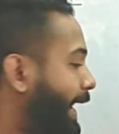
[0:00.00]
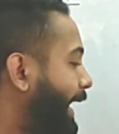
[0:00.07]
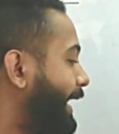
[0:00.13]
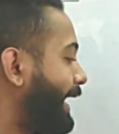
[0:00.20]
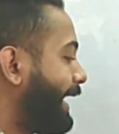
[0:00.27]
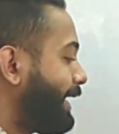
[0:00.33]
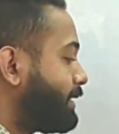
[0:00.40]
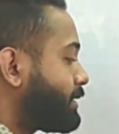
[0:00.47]

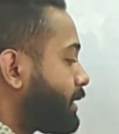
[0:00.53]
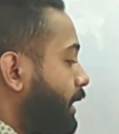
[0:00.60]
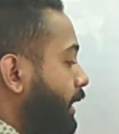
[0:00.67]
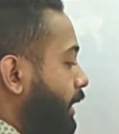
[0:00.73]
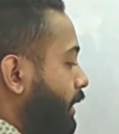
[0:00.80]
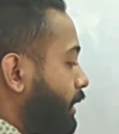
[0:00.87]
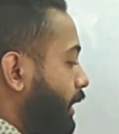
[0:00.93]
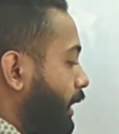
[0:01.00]
And hence
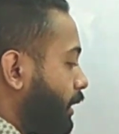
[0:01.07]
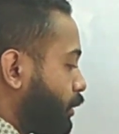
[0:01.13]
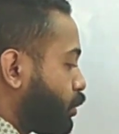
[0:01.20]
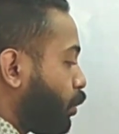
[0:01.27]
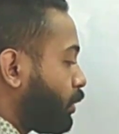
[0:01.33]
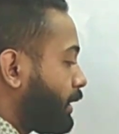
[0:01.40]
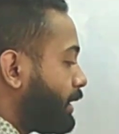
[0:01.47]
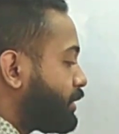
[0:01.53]
the
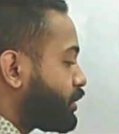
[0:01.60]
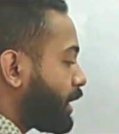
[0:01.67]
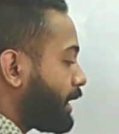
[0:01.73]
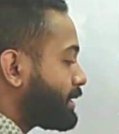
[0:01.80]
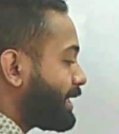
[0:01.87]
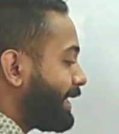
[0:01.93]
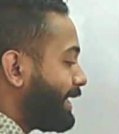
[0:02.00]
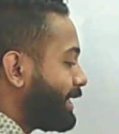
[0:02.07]
total
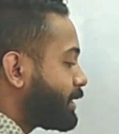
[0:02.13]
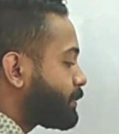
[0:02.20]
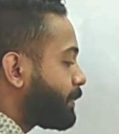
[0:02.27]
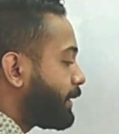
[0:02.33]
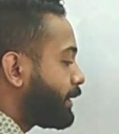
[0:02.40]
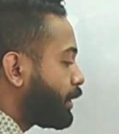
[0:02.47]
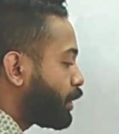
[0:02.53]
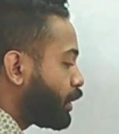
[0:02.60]
charge in this
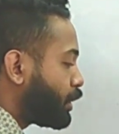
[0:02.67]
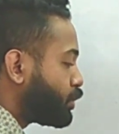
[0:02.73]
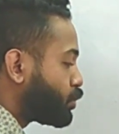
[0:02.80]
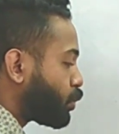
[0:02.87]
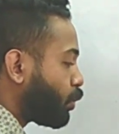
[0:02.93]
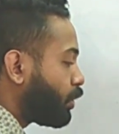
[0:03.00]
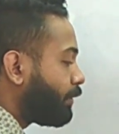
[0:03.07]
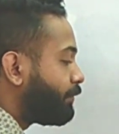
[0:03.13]
particular
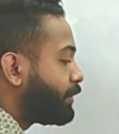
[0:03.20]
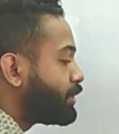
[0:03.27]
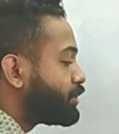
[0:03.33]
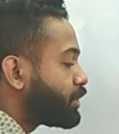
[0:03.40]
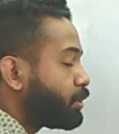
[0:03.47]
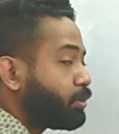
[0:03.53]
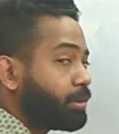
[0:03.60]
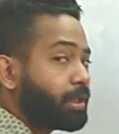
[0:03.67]
zone of
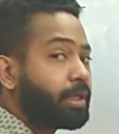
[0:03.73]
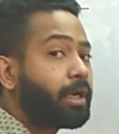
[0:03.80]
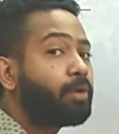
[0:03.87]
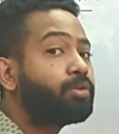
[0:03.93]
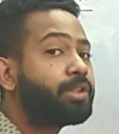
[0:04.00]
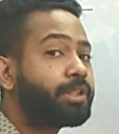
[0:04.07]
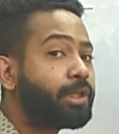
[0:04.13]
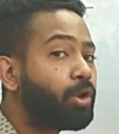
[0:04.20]
region would turn
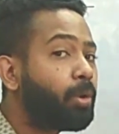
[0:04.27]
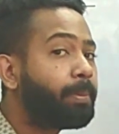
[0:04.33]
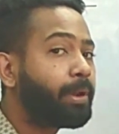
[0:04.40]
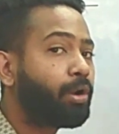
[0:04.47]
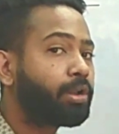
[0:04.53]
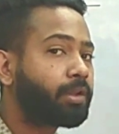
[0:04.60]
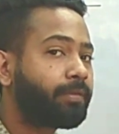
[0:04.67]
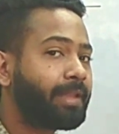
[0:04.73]
out 0
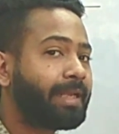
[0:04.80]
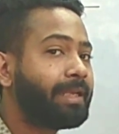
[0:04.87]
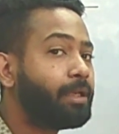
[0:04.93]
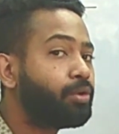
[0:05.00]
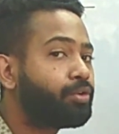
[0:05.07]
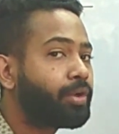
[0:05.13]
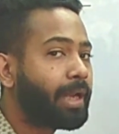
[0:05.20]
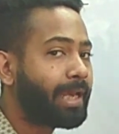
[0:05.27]
because of that
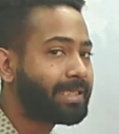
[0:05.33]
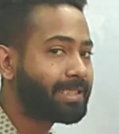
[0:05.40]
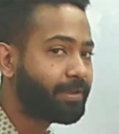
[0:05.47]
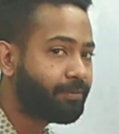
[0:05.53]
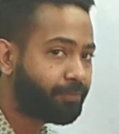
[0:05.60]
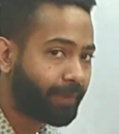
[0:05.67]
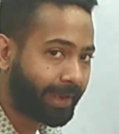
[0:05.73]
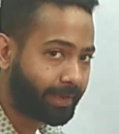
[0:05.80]

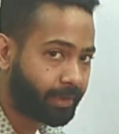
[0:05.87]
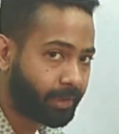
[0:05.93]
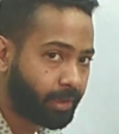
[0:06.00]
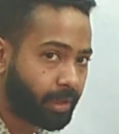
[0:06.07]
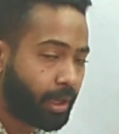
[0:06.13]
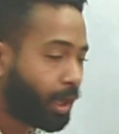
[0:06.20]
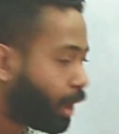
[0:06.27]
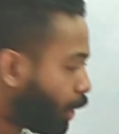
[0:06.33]
neutralizing fact.
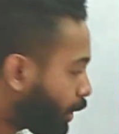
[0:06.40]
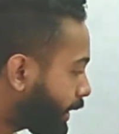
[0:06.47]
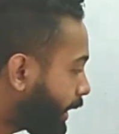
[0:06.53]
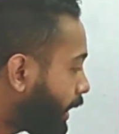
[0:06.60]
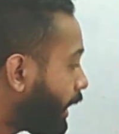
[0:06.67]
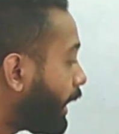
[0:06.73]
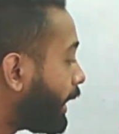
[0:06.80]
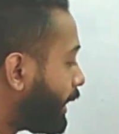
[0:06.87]

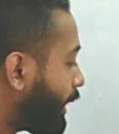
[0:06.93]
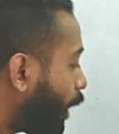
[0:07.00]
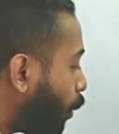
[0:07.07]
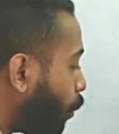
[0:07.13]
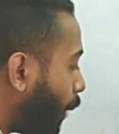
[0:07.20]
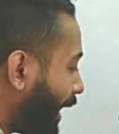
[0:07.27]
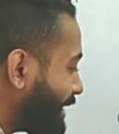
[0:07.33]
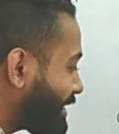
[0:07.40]
Okay, now
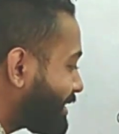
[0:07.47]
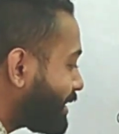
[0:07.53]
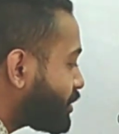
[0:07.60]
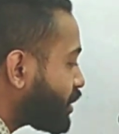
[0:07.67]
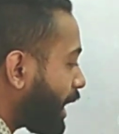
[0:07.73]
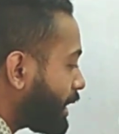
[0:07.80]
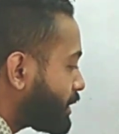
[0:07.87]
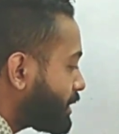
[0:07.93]
once the
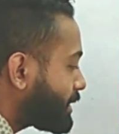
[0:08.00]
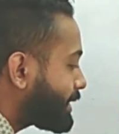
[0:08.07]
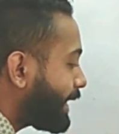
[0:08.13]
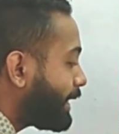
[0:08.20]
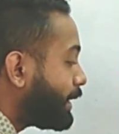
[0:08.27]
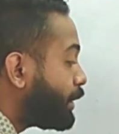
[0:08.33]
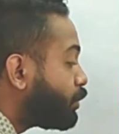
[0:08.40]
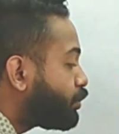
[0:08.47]
charges
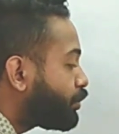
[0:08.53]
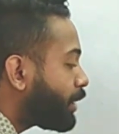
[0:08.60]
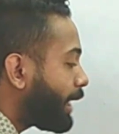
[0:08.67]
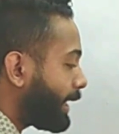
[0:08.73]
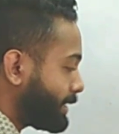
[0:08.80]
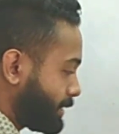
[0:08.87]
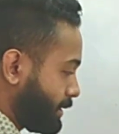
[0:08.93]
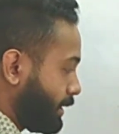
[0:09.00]
get
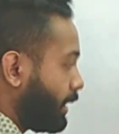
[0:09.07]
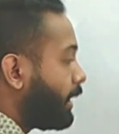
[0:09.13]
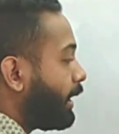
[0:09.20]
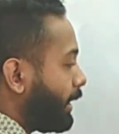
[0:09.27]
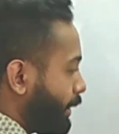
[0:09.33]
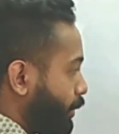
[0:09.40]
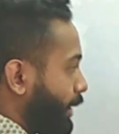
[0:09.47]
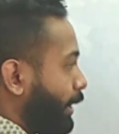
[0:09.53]
neutralized,
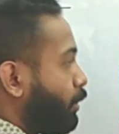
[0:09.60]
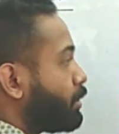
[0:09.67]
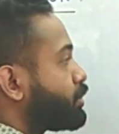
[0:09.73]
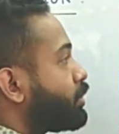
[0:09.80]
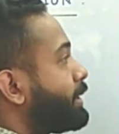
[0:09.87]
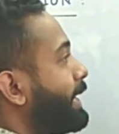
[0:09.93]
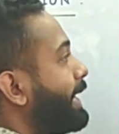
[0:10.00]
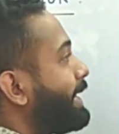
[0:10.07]
you can
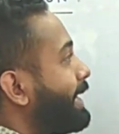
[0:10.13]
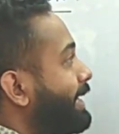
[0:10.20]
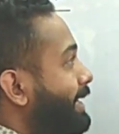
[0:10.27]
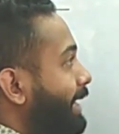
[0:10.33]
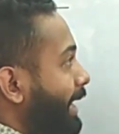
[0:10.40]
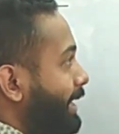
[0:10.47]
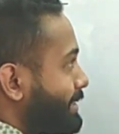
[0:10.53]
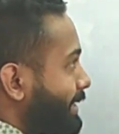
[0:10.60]
also take
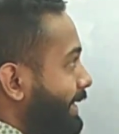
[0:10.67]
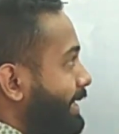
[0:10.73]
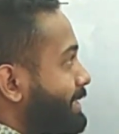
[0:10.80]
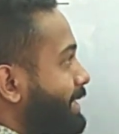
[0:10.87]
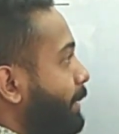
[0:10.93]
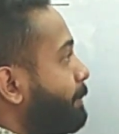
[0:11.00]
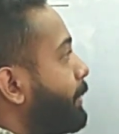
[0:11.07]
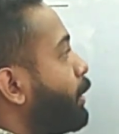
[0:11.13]
it as an
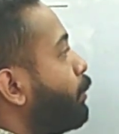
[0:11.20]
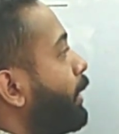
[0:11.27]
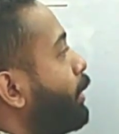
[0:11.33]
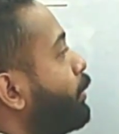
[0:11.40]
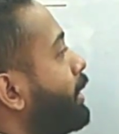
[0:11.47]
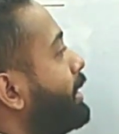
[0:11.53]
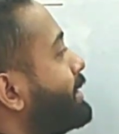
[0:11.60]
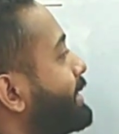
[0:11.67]
example where
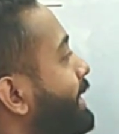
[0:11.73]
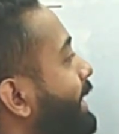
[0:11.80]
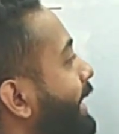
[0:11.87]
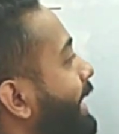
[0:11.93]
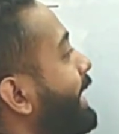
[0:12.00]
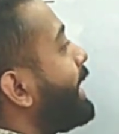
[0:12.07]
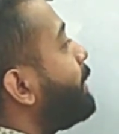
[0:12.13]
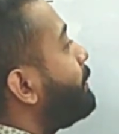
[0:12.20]
we will take
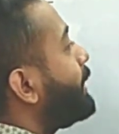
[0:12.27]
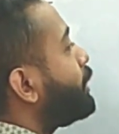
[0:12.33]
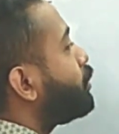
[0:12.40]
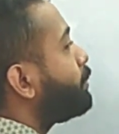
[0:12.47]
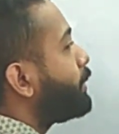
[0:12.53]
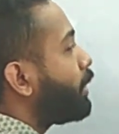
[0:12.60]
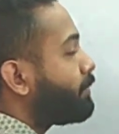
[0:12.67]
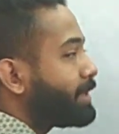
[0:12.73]
A and B
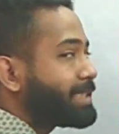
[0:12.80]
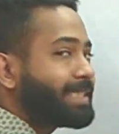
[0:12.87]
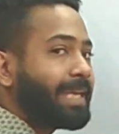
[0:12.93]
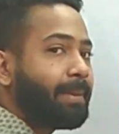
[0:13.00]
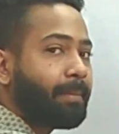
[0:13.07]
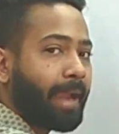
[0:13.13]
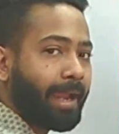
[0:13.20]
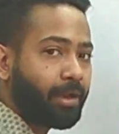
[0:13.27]
to be of the
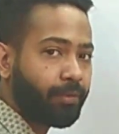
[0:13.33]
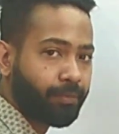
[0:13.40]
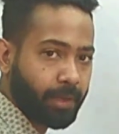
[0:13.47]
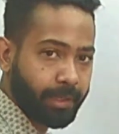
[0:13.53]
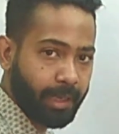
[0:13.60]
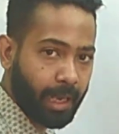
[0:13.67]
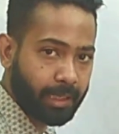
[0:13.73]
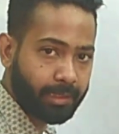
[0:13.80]
same kind of
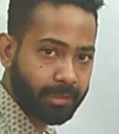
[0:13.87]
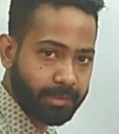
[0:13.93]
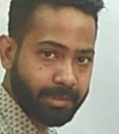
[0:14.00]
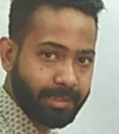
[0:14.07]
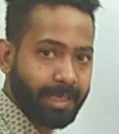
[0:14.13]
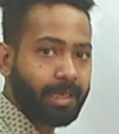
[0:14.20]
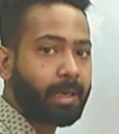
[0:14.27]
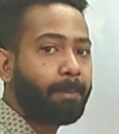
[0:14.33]

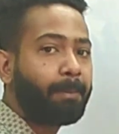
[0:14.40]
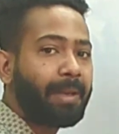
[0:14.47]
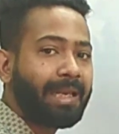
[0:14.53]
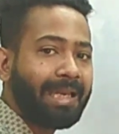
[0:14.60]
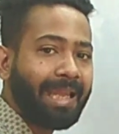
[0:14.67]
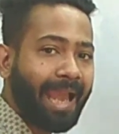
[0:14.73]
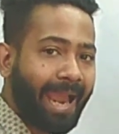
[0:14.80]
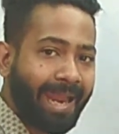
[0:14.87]
conductors. They are
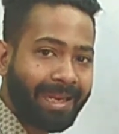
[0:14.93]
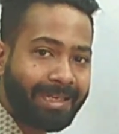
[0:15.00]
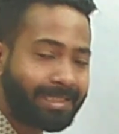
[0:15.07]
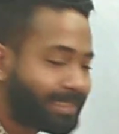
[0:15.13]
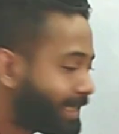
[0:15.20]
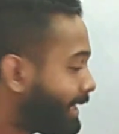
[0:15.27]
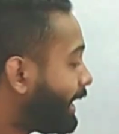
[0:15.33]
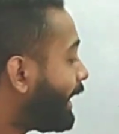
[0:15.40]
completely
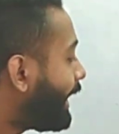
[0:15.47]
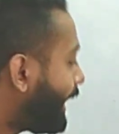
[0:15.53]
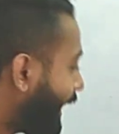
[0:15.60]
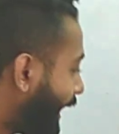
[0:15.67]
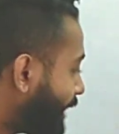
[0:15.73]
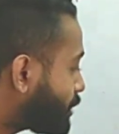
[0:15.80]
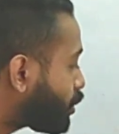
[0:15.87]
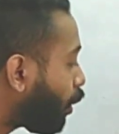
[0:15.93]
identical,
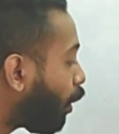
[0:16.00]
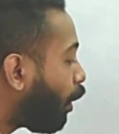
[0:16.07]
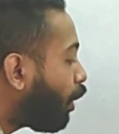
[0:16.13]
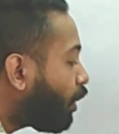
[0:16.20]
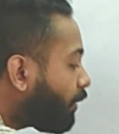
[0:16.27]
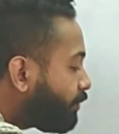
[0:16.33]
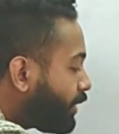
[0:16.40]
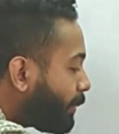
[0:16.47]
hence
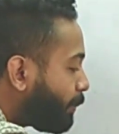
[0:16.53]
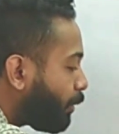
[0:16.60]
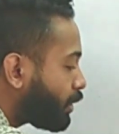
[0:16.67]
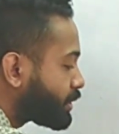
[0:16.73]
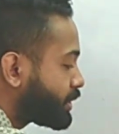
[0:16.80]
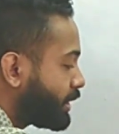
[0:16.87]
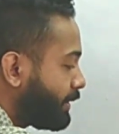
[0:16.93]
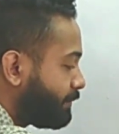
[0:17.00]
all of the
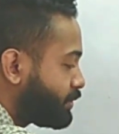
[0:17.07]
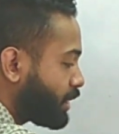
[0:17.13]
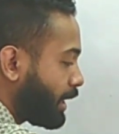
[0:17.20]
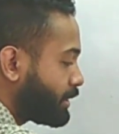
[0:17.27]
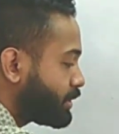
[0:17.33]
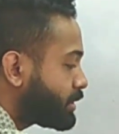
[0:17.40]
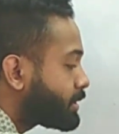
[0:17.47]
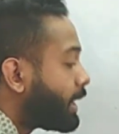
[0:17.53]
positive
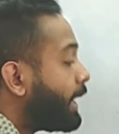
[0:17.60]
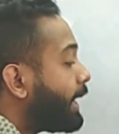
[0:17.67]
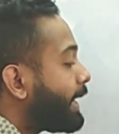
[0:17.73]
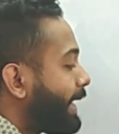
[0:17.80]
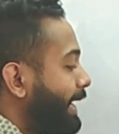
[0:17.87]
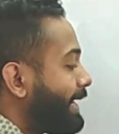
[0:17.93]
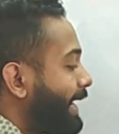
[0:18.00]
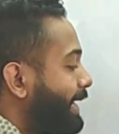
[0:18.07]
charges
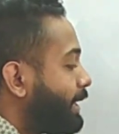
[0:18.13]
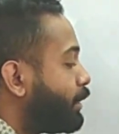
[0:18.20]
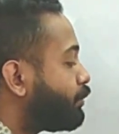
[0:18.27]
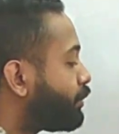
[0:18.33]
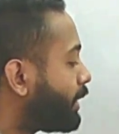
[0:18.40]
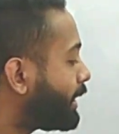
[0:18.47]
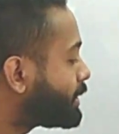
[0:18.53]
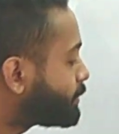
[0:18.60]
can get
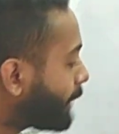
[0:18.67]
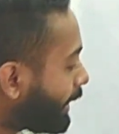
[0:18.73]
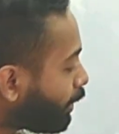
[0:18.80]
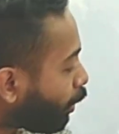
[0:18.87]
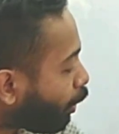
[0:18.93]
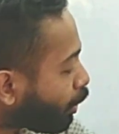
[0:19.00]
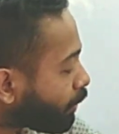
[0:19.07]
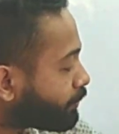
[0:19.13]
neutralized
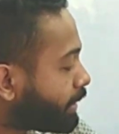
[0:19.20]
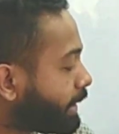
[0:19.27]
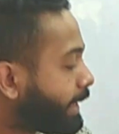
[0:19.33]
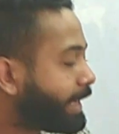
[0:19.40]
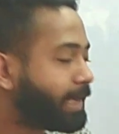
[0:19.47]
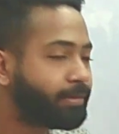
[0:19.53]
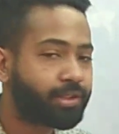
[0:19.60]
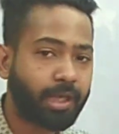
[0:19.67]
by all of the
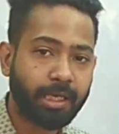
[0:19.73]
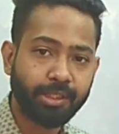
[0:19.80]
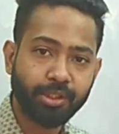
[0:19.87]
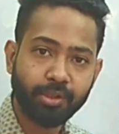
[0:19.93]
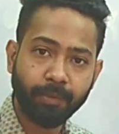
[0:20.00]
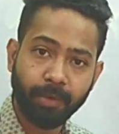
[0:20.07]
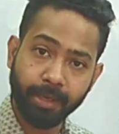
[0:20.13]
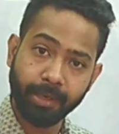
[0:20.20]
negative
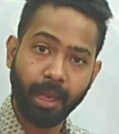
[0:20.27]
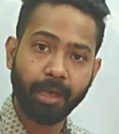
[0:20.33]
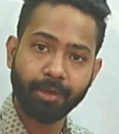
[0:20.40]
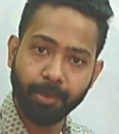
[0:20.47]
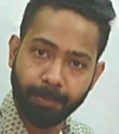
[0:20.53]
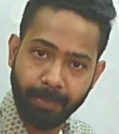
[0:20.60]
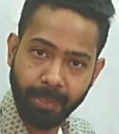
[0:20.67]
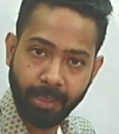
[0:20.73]
charges of
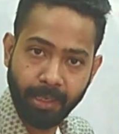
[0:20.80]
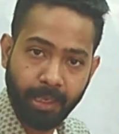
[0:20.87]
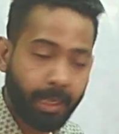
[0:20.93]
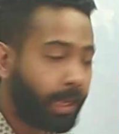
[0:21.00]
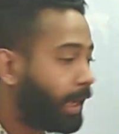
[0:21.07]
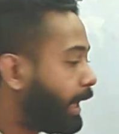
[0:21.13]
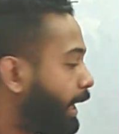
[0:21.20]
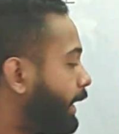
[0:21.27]
conductor B.
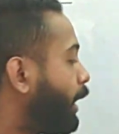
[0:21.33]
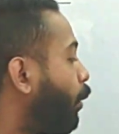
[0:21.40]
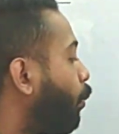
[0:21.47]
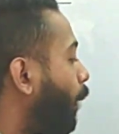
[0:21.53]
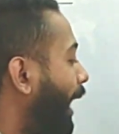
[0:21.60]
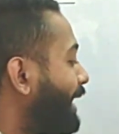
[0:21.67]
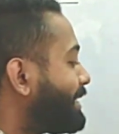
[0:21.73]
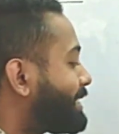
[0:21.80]
Now
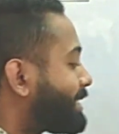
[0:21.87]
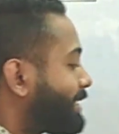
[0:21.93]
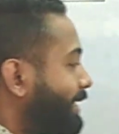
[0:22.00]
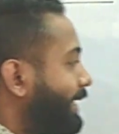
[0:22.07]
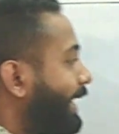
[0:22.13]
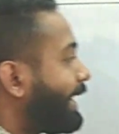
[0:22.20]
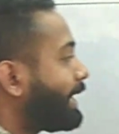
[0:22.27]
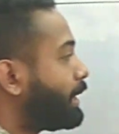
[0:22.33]
once
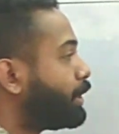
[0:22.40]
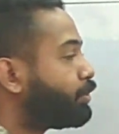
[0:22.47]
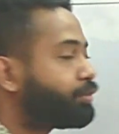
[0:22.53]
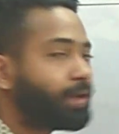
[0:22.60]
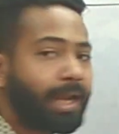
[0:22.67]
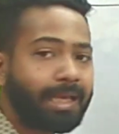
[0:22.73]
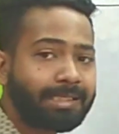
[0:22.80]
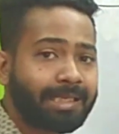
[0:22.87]
they get
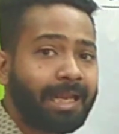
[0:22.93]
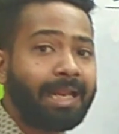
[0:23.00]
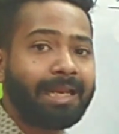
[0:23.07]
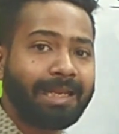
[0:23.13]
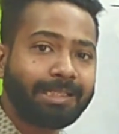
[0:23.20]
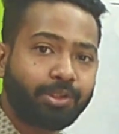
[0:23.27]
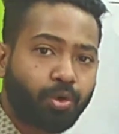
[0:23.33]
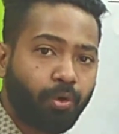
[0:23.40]
neutralized,
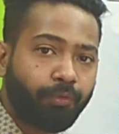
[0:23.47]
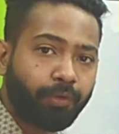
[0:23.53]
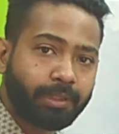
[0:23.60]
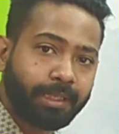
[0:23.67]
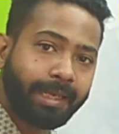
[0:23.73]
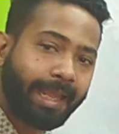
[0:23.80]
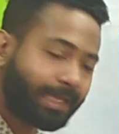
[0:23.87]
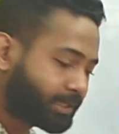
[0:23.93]
let's go for
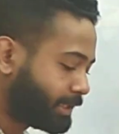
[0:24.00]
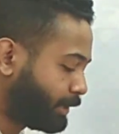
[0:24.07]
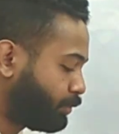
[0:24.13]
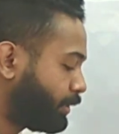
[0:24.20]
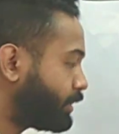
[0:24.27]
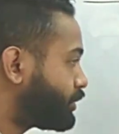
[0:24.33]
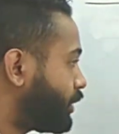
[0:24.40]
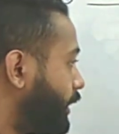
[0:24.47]
the next
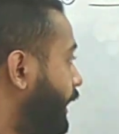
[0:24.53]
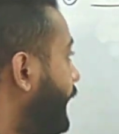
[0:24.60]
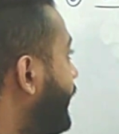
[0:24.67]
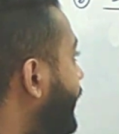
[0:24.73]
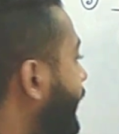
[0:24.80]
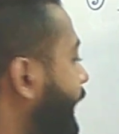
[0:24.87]
situation.